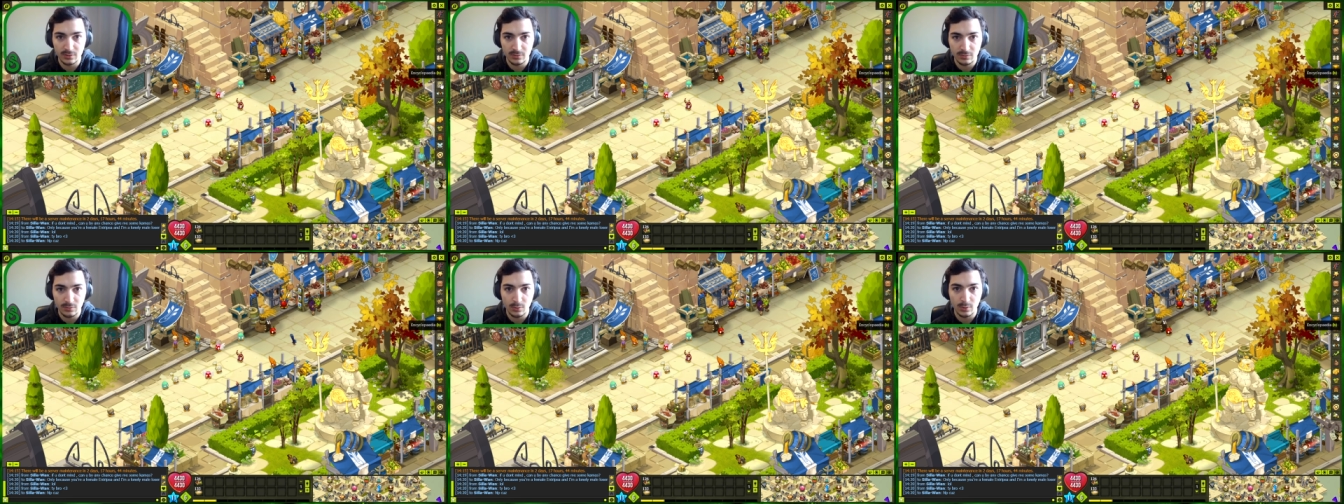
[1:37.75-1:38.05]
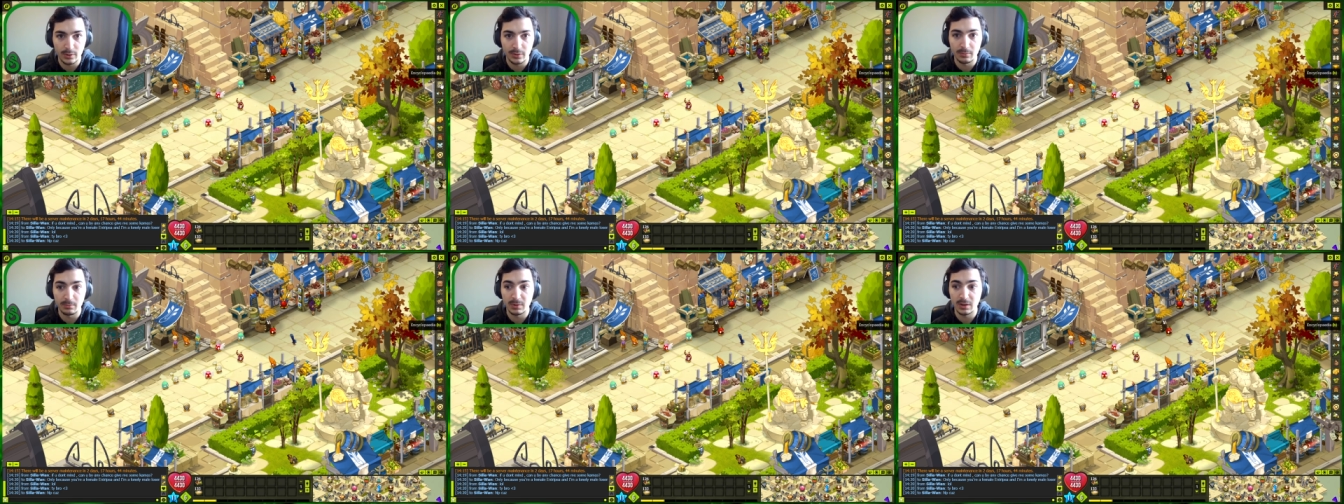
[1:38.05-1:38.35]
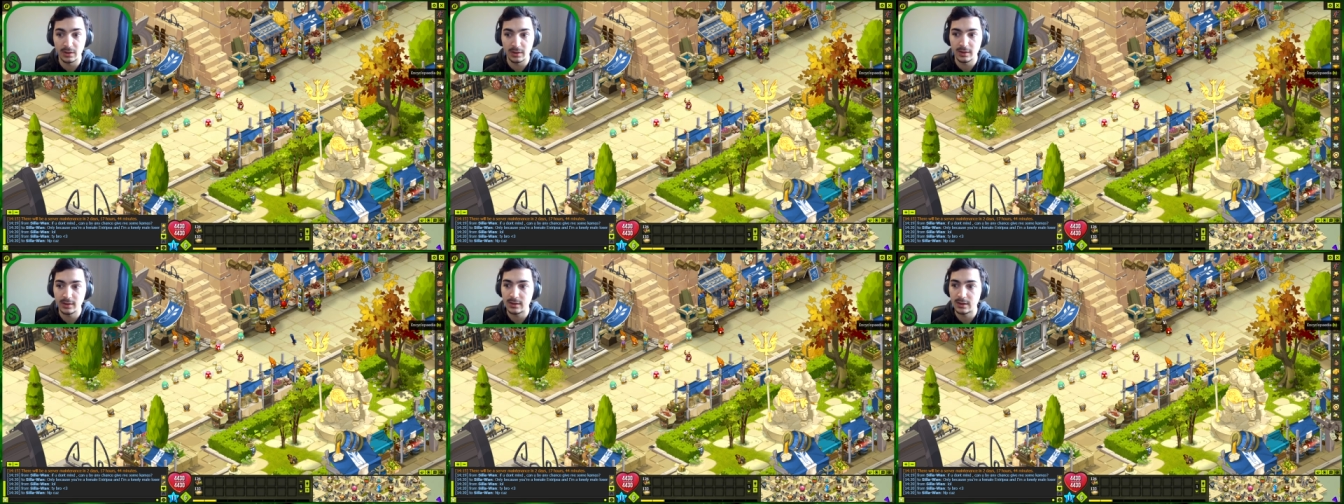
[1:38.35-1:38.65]
four hundred
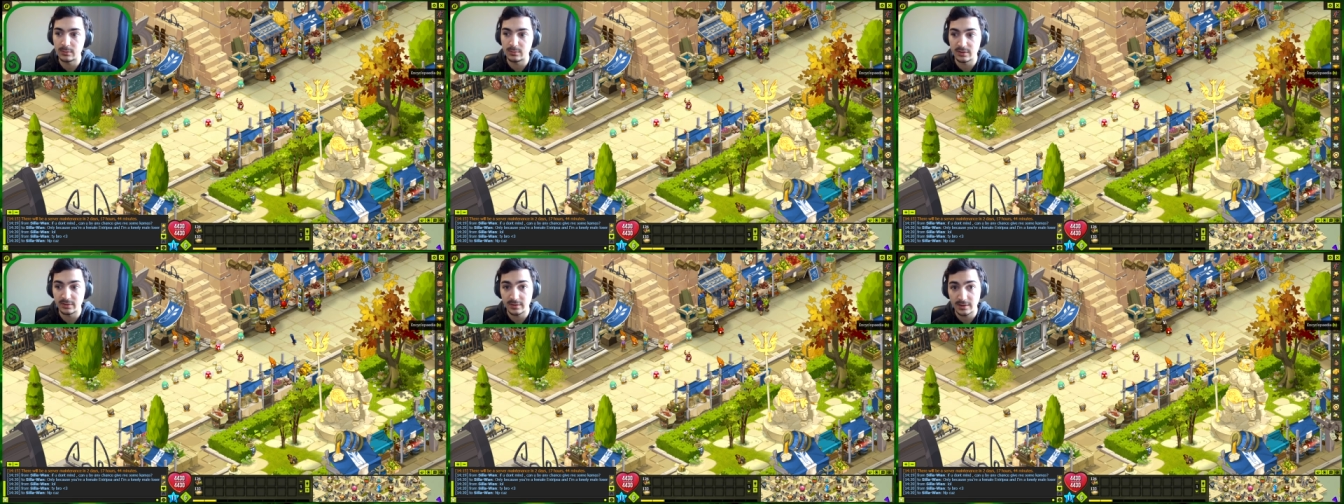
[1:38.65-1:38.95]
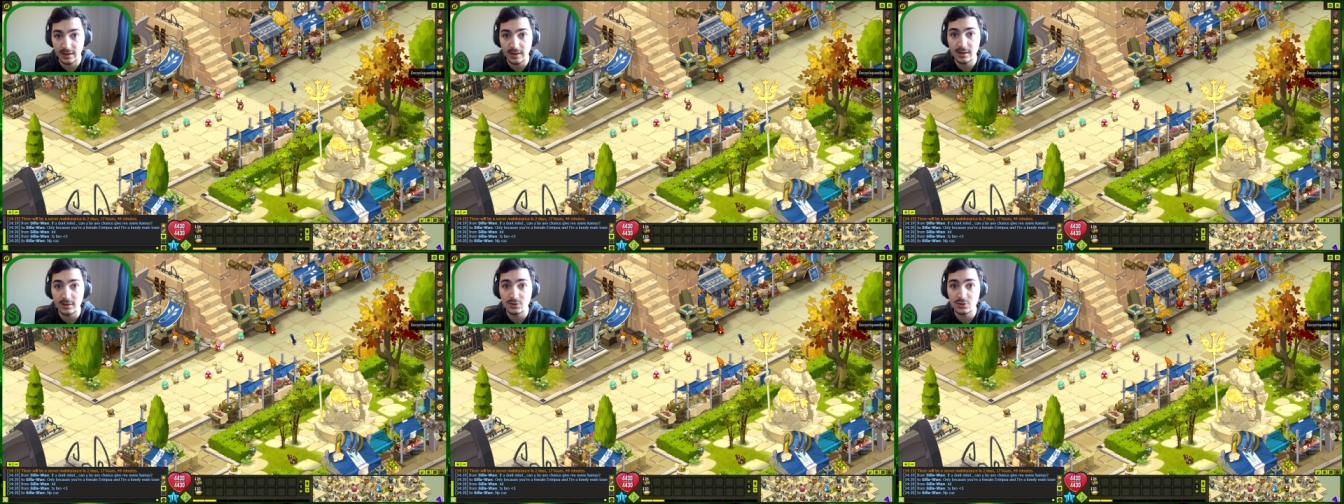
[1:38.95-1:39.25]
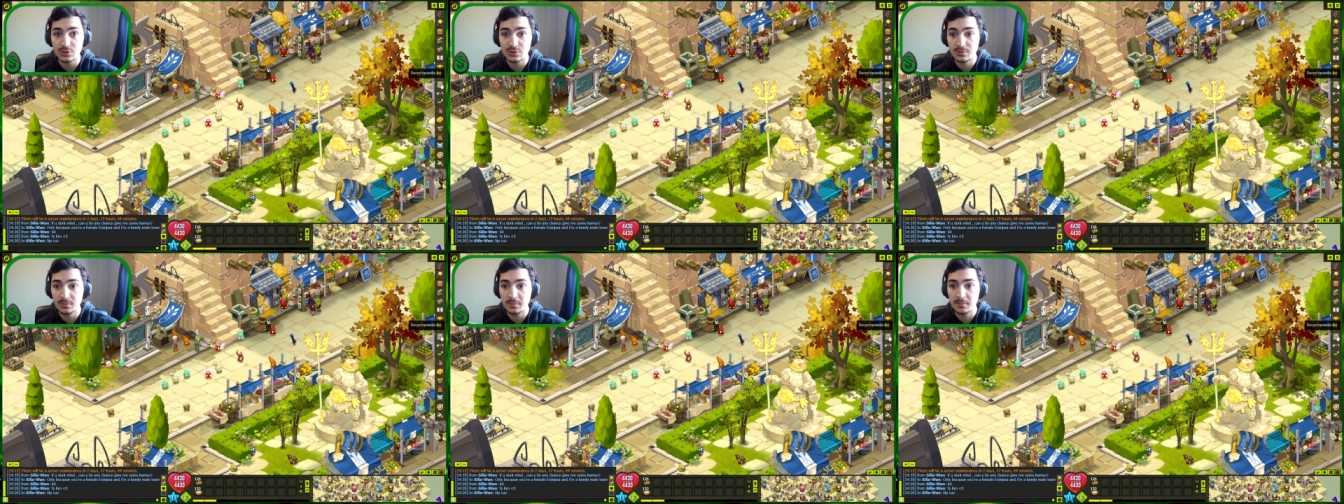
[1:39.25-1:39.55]
million Kamas
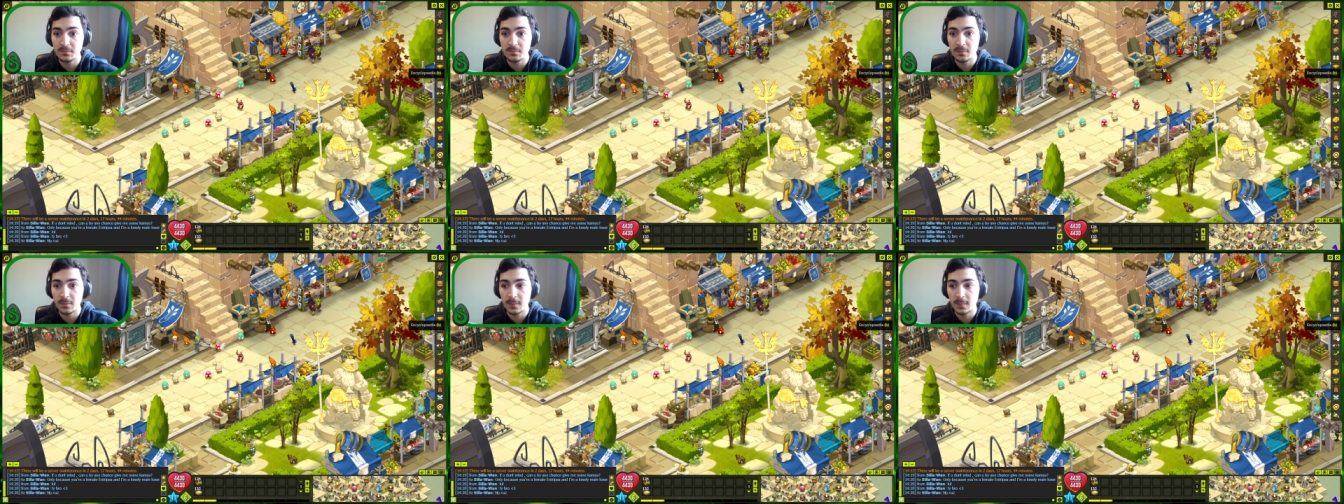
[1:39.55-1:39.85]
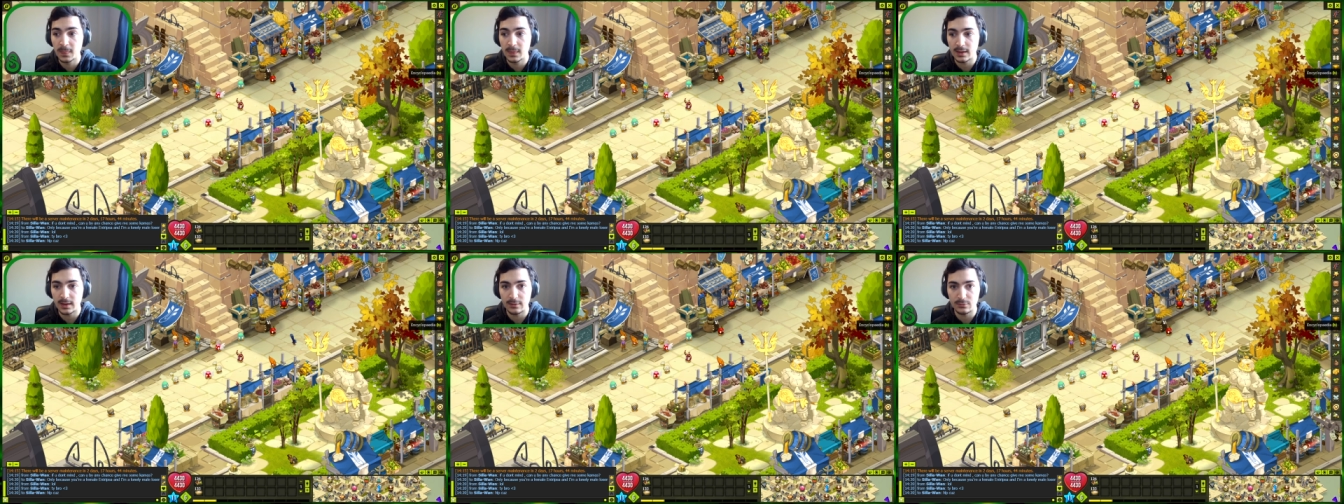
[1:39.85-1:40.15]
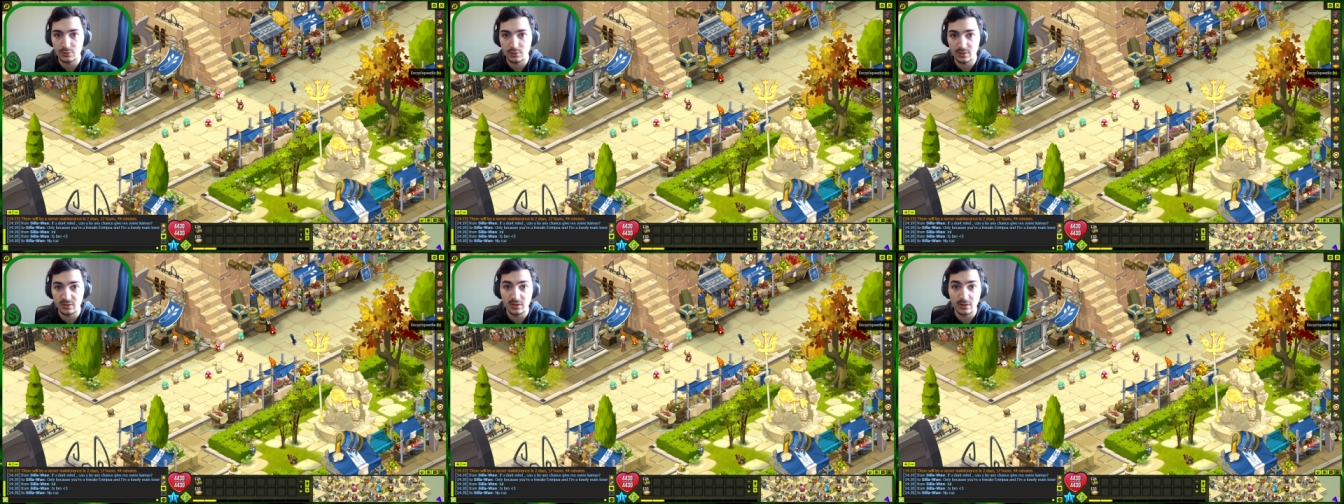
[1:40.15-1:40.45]
cash
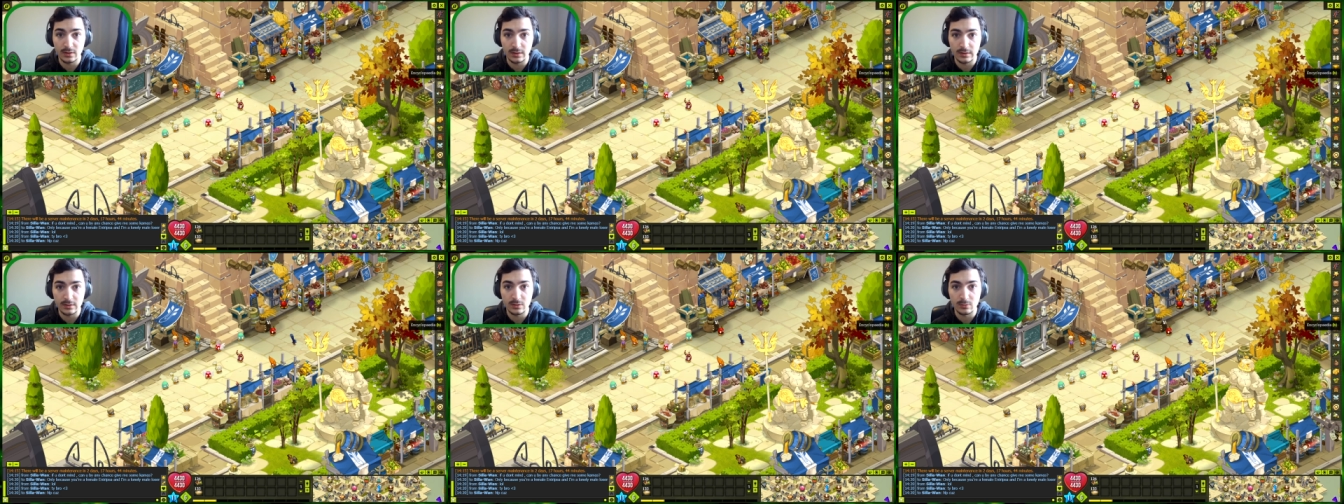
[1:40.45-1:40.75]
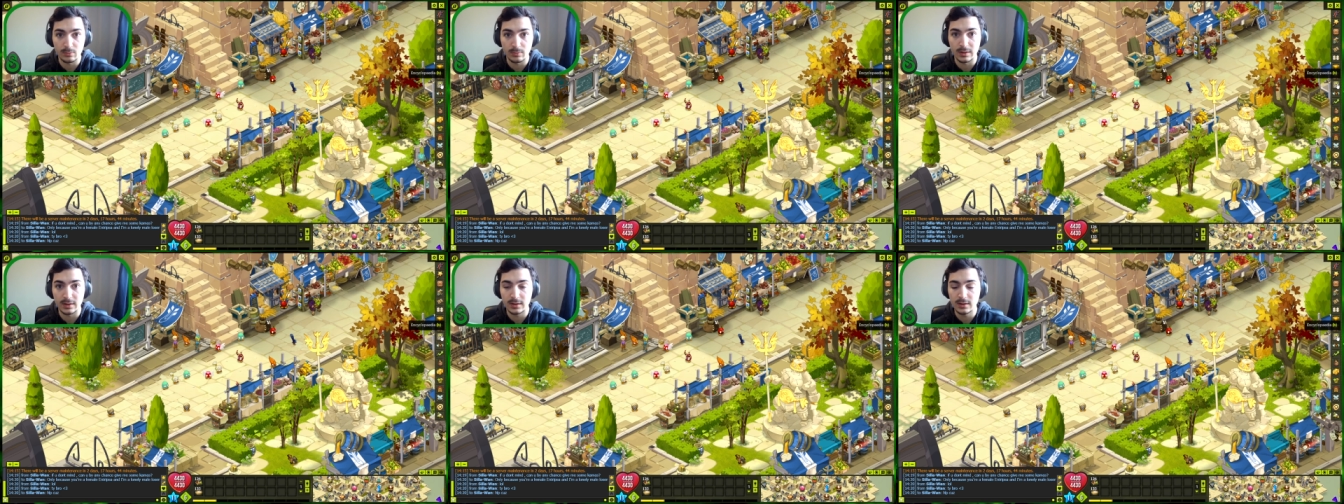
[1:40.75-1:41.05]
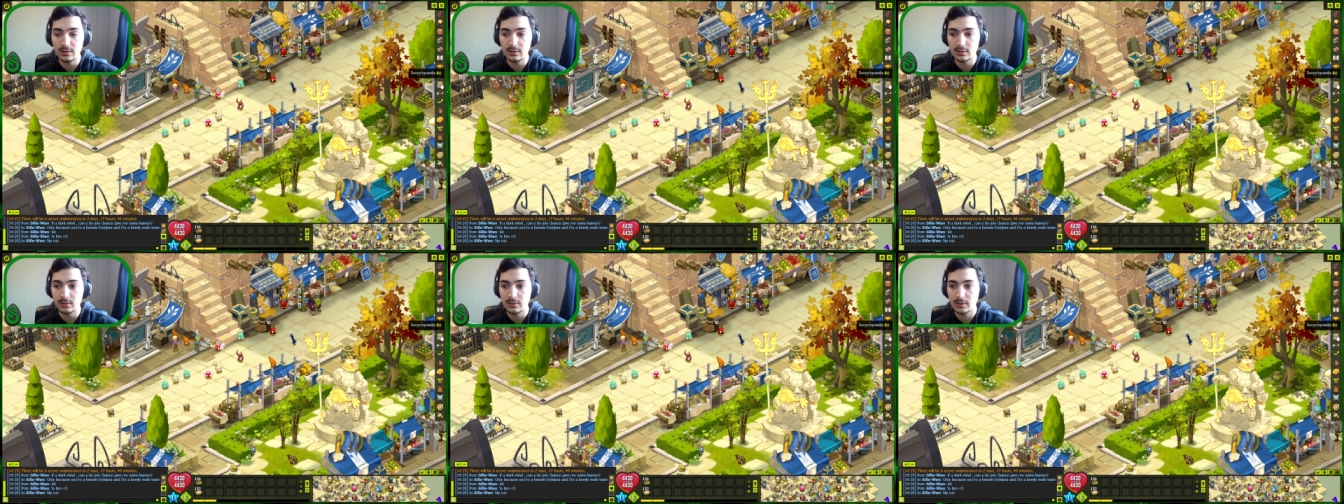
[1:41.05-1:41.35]
after selling some of my
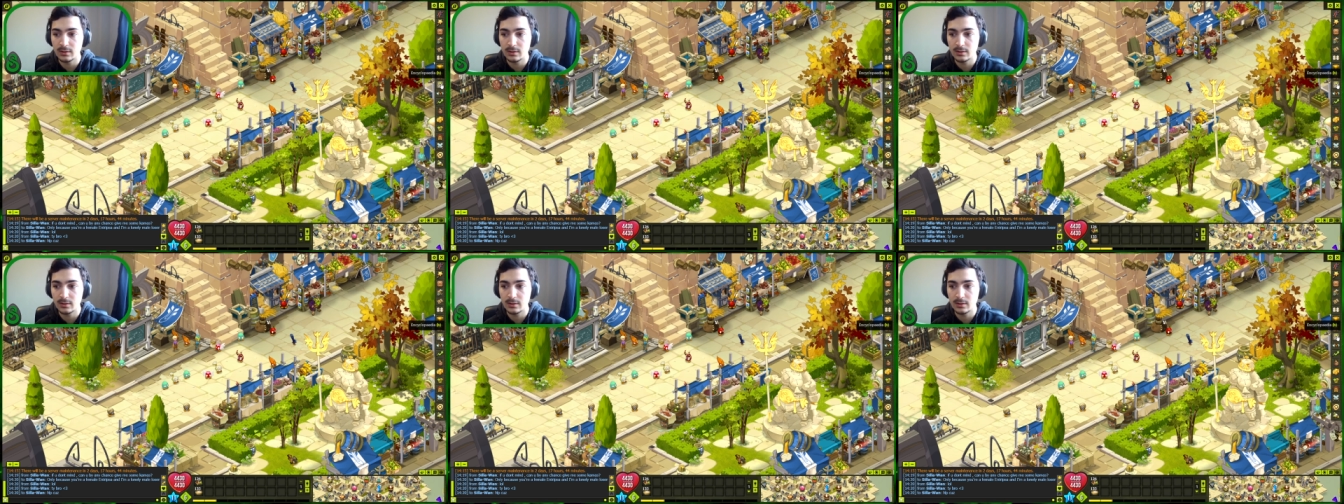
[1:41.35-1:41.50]
gear.